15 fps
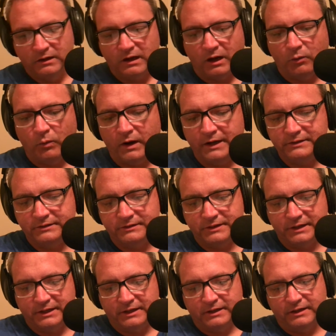I watched
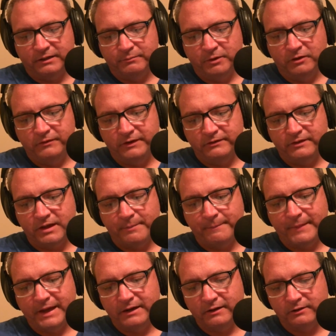the Movies That
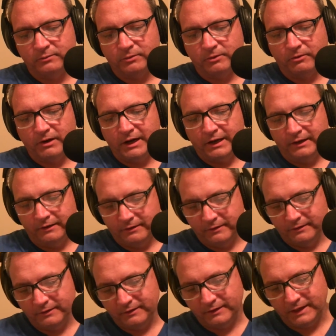Made Us with Greg,
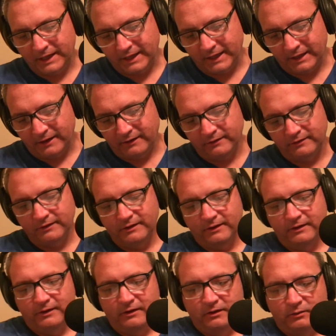and
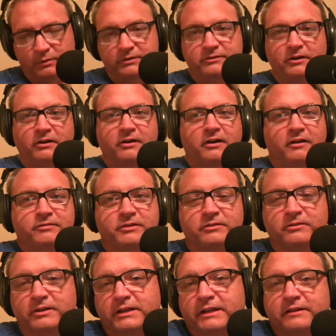we started off just
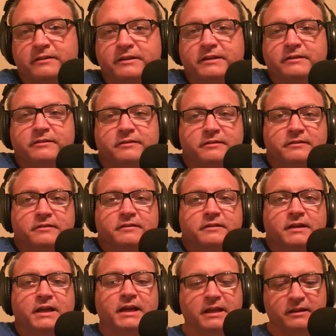looking at the list,
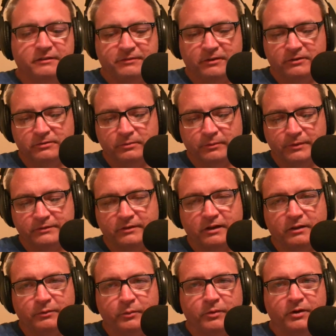and the first one we saw
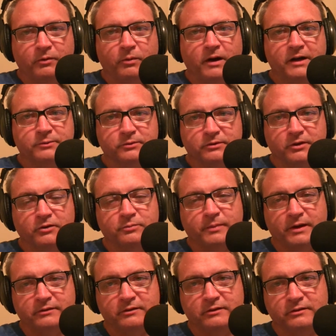that we wanted to watch was
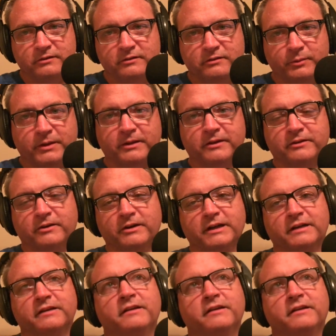Ghostbusters, so we clicked on it,